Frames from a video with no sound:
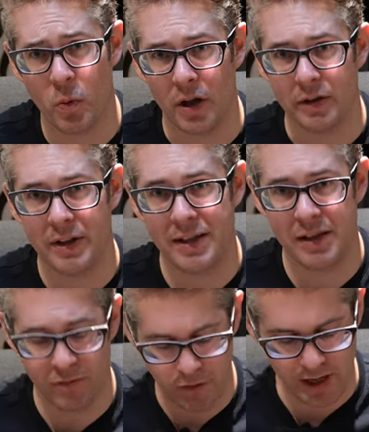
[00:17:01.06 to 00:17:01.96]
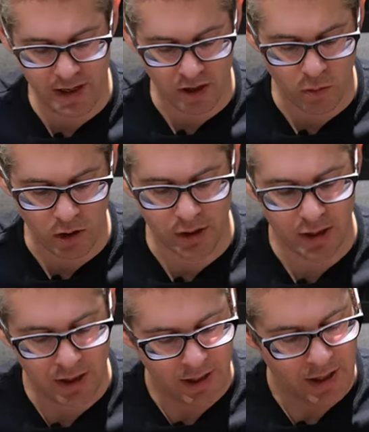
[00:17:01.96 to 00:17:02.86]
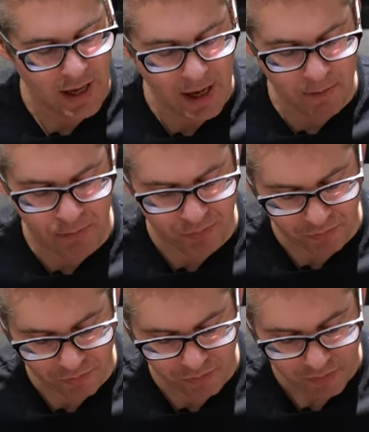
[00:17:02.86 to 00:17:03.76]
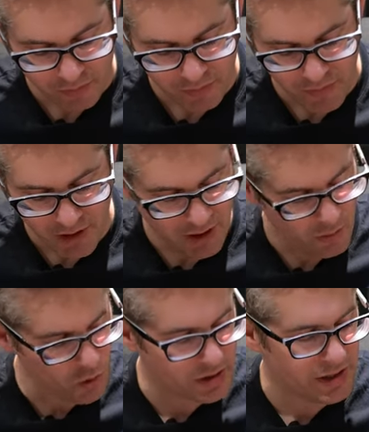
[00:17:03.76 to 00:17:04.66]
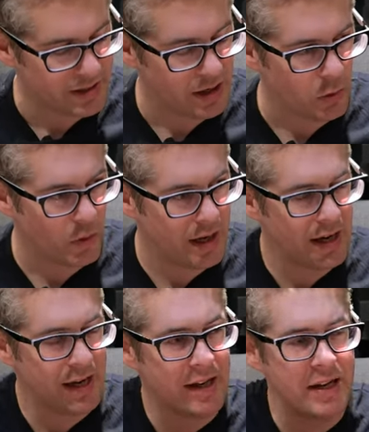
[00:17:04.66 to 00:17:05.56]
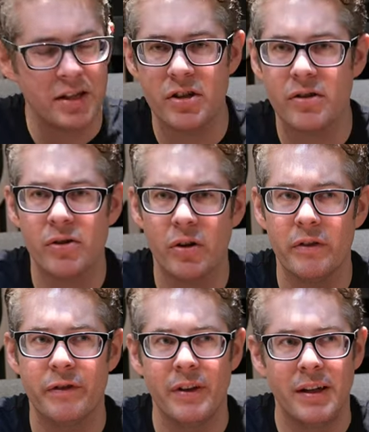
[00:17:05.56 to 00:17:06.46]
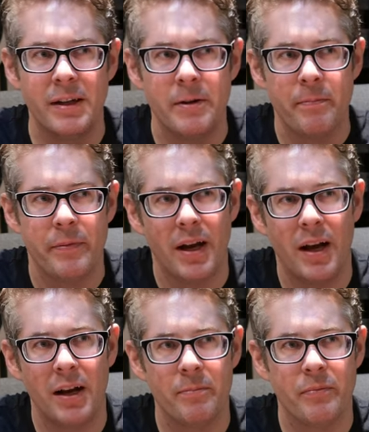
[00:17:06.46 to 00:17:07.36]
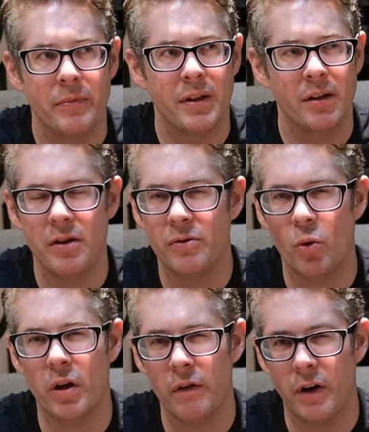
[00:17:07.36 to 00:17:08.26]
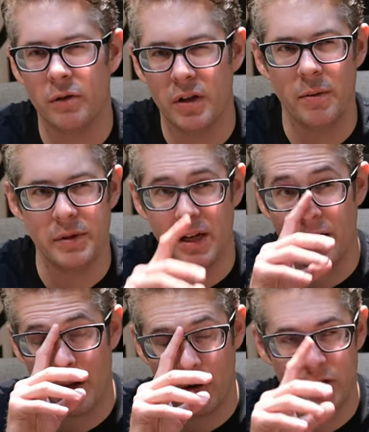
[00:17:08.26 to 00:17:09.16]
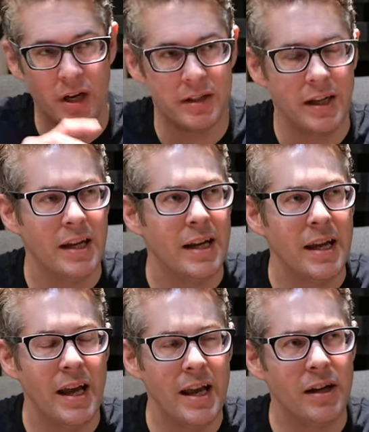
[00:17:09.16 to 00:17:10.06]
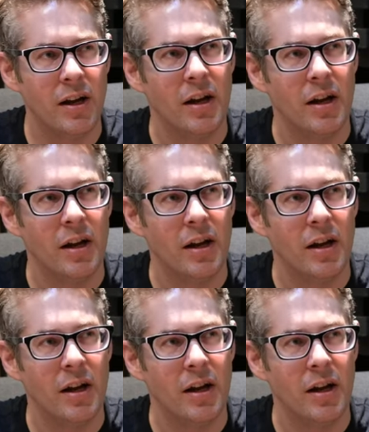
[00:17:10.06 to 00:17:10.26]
one. This is a really good one. What does it do? Well, it just sort of, I'm gonna use audiophile terms here now, I apologize. It